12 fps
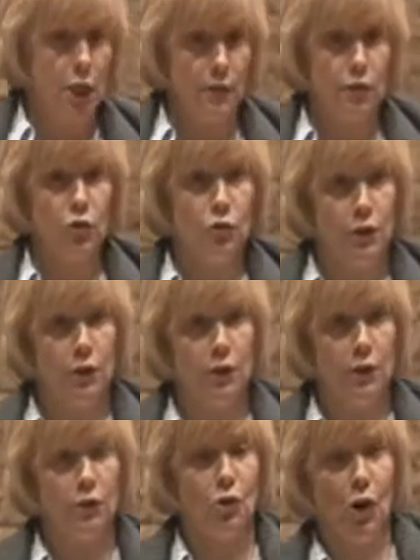and the divinity
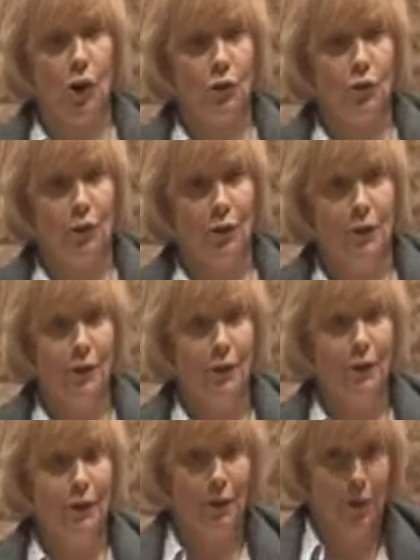of Christ
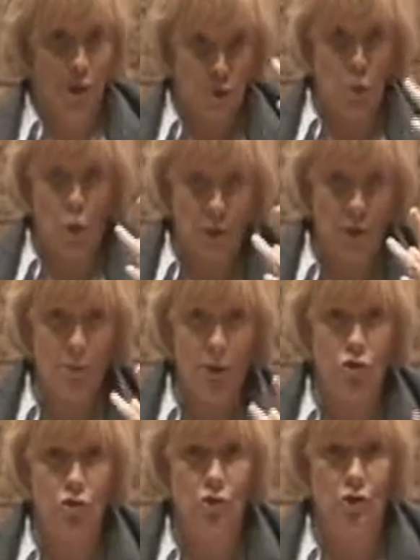in one
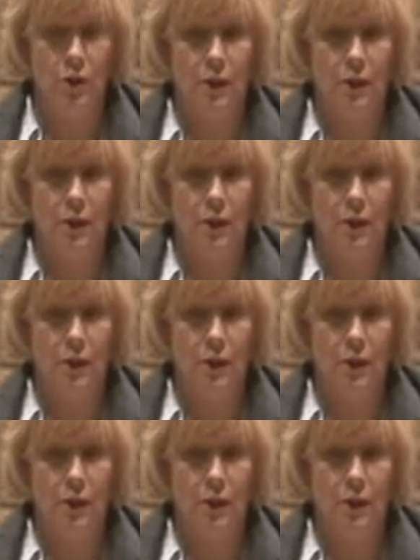image.